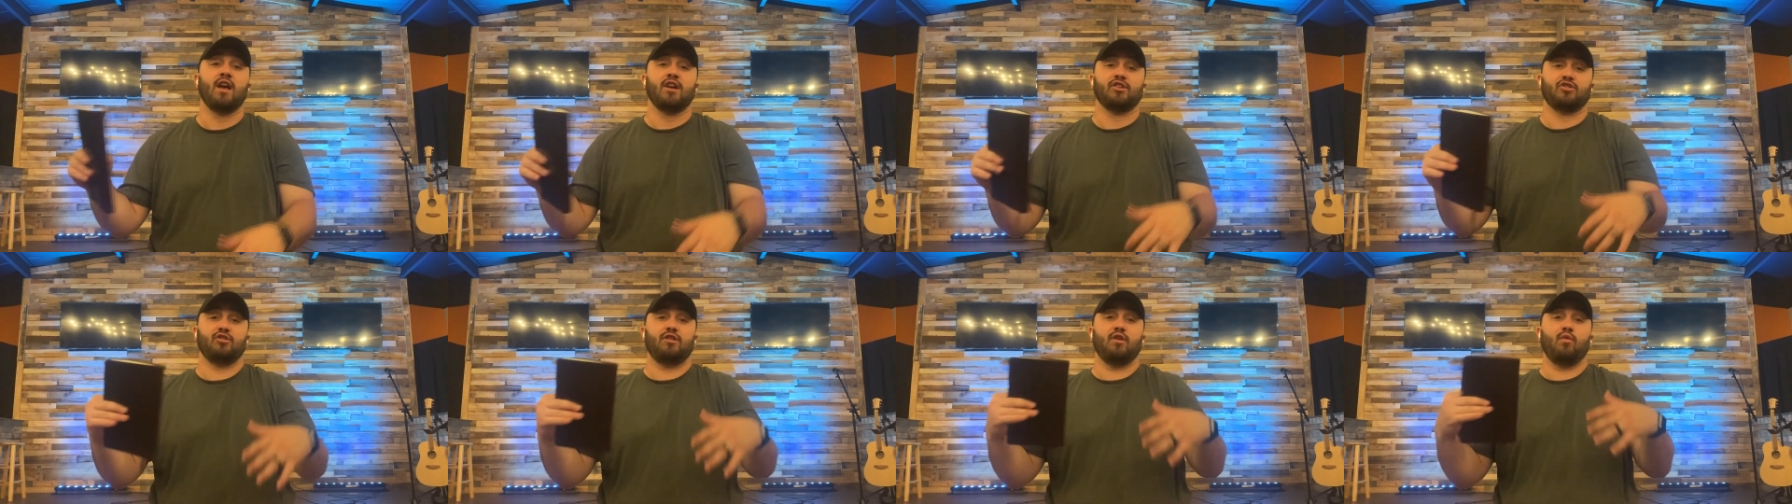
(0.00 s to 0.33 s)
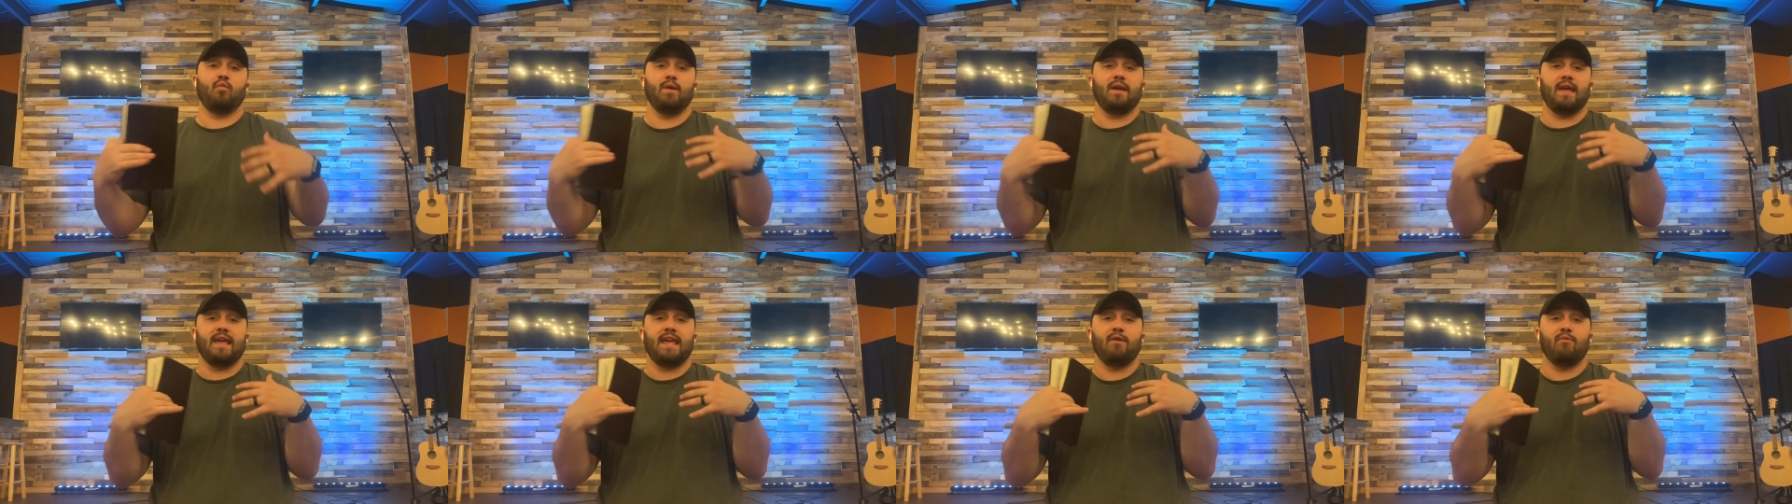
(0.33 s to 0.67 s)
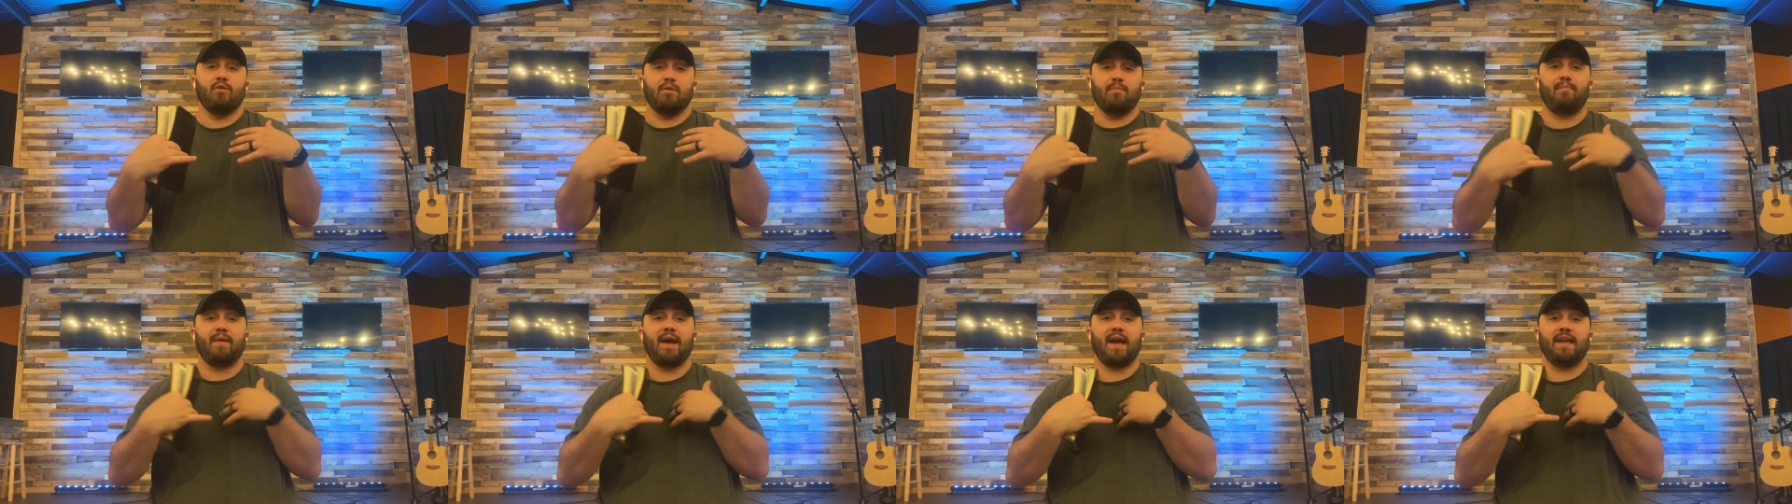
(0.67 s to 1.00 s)
so that we, he
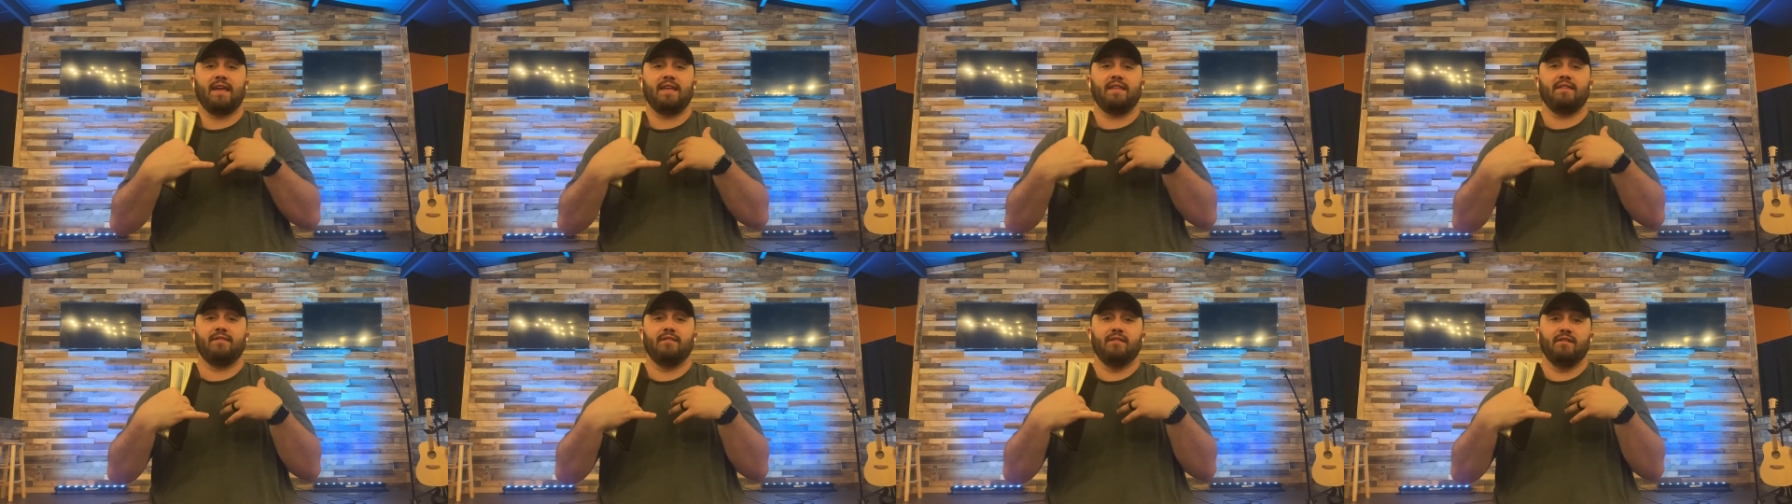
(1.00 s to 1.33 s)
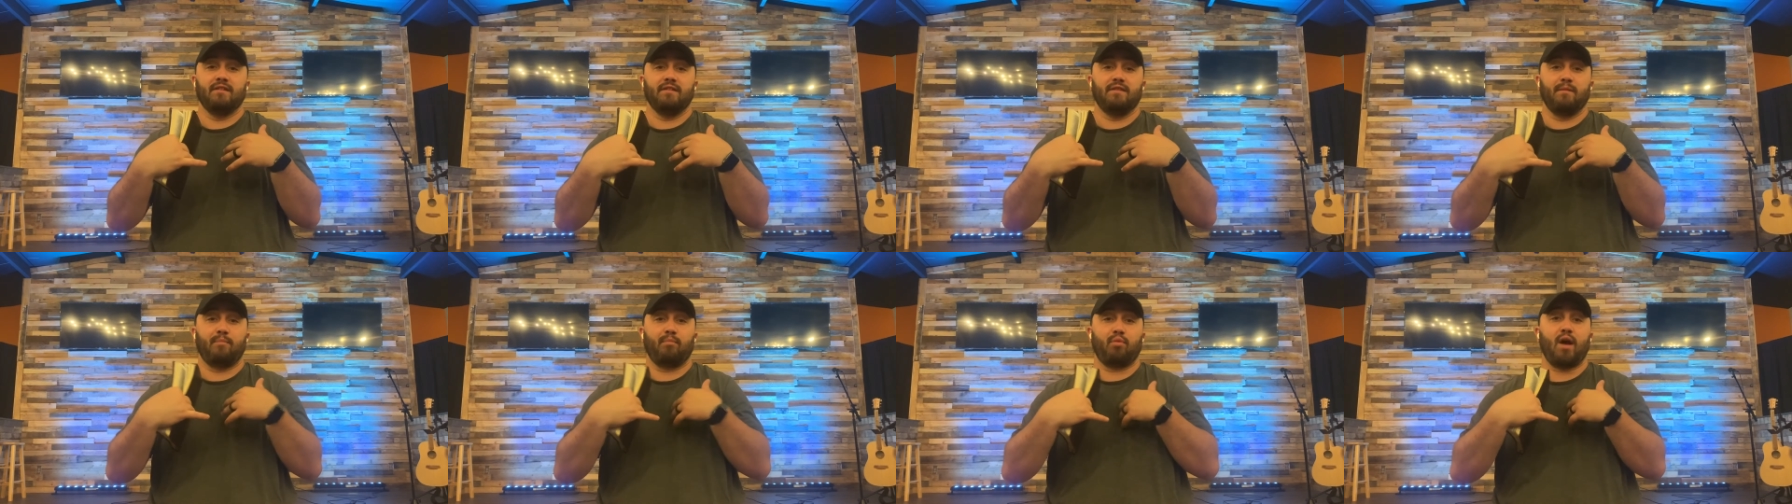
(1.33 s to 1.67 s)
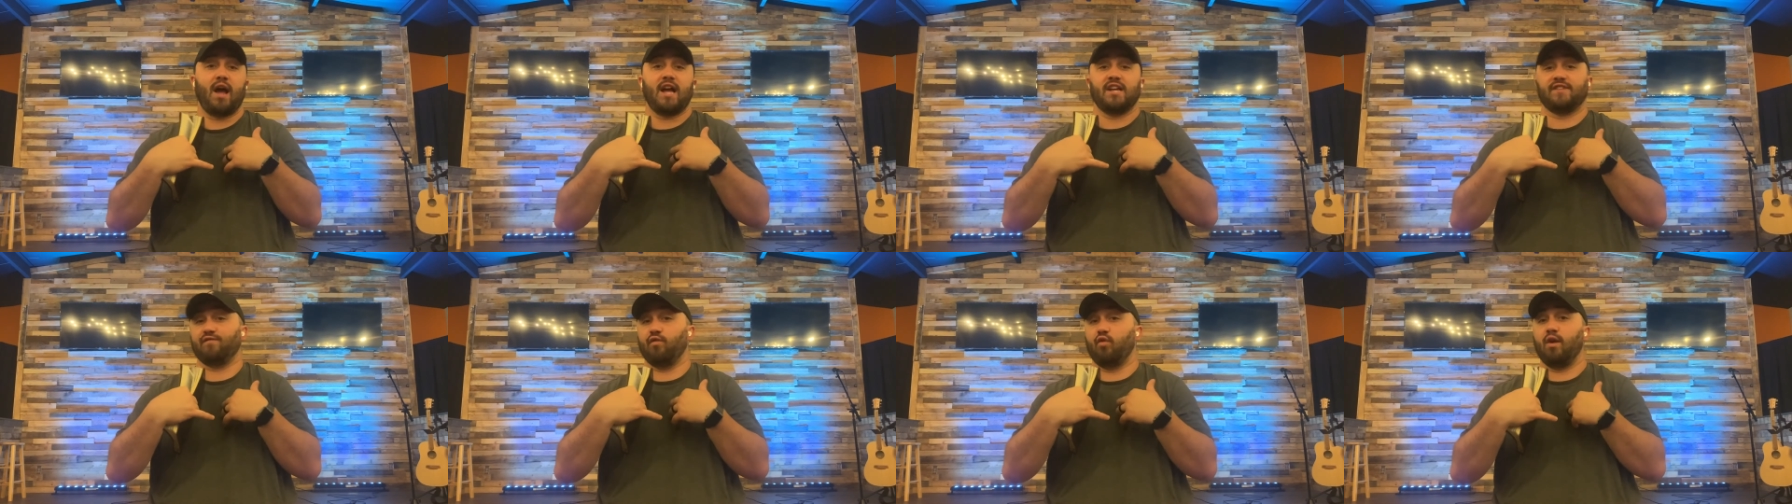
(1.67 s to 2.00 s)
would pay the, the
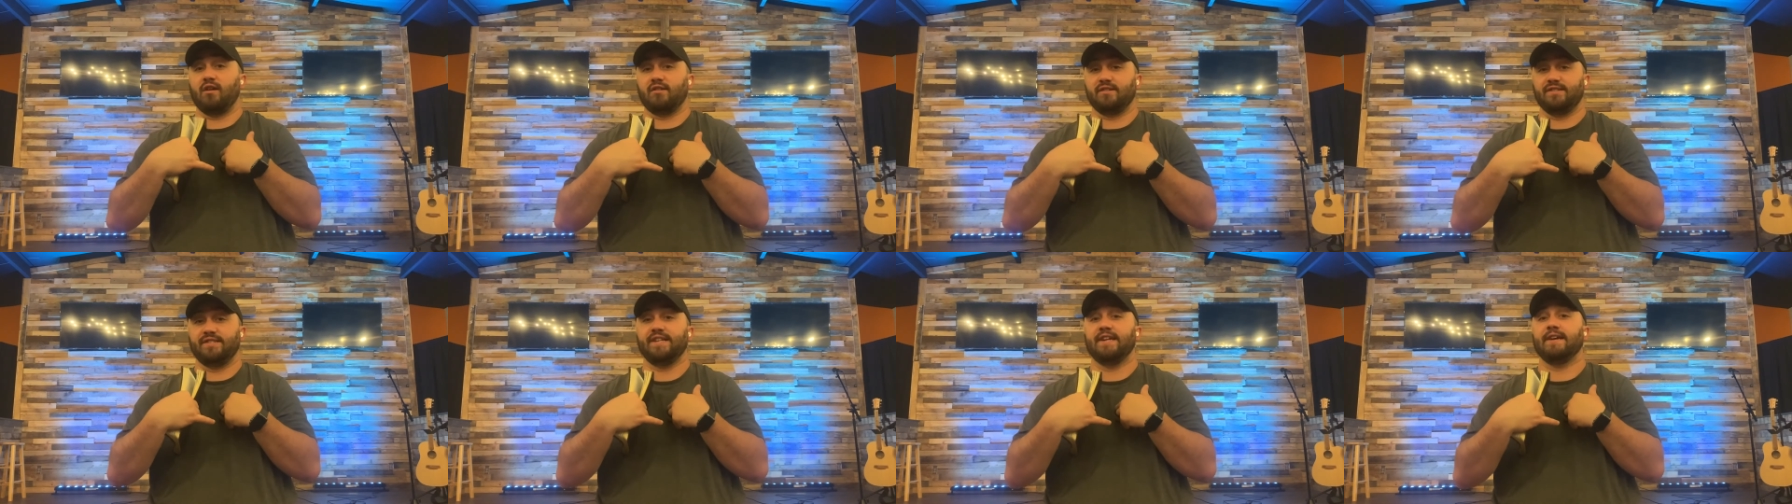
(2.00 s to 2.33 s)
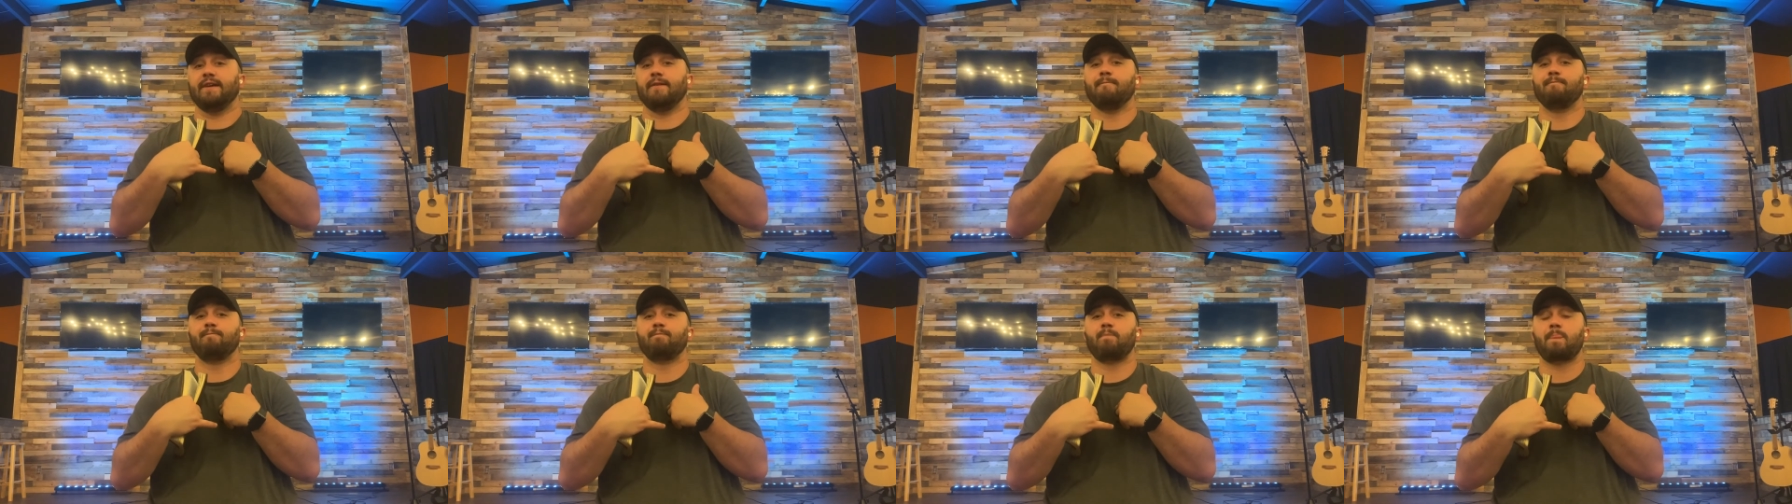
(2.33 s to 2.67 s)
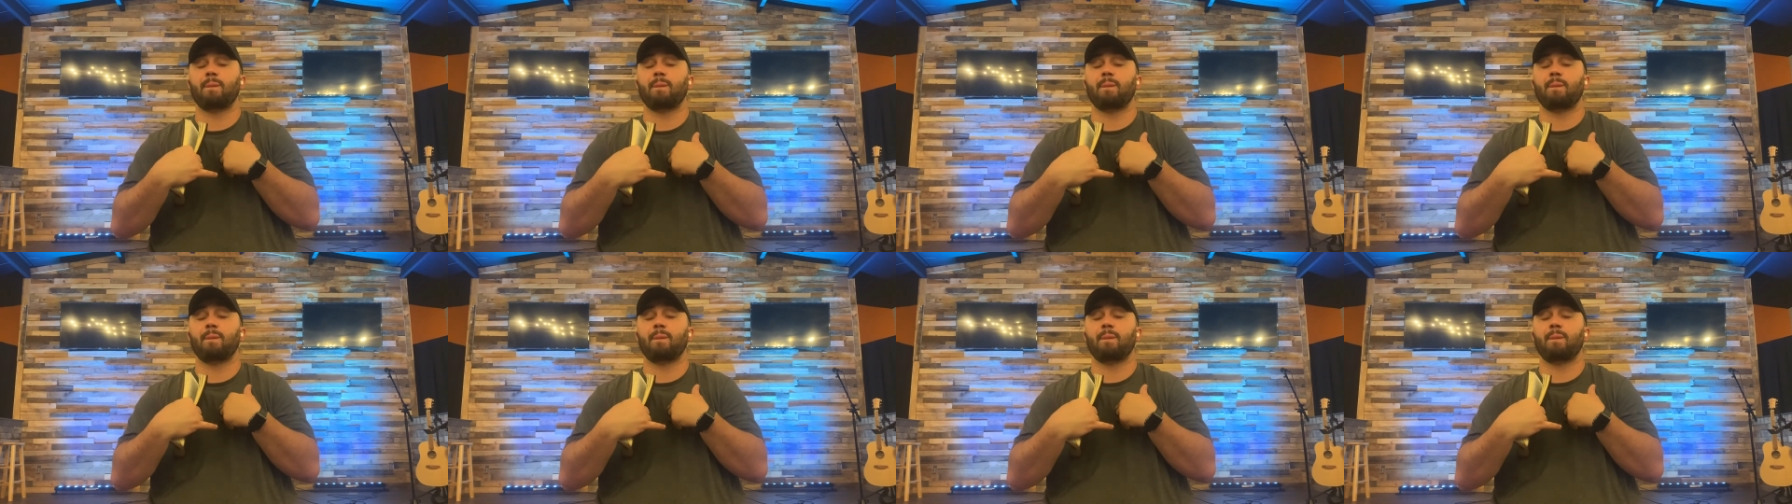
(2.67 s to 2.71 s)
price for our sin.